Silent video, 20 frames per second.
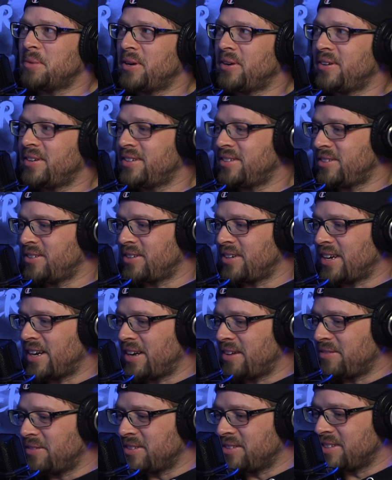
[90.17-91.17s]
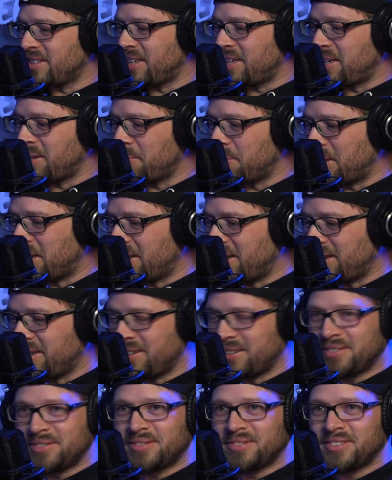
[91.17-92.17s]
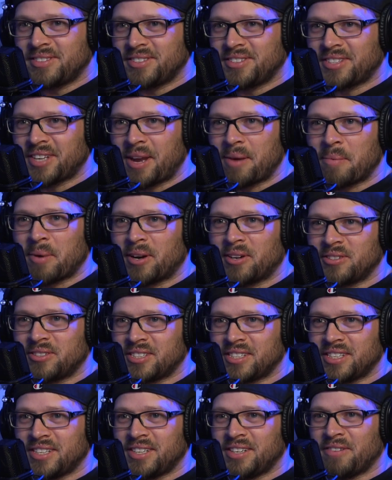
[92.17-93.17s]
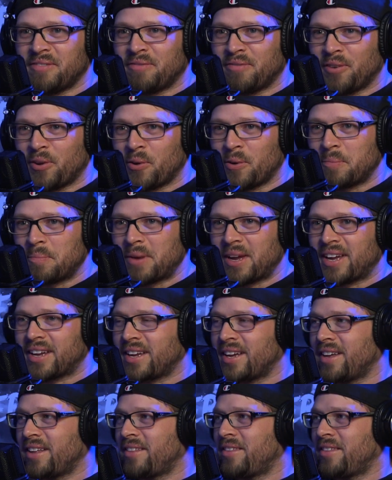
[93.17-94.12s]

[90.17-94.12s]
get married, you're gonna have the same energy flowing back.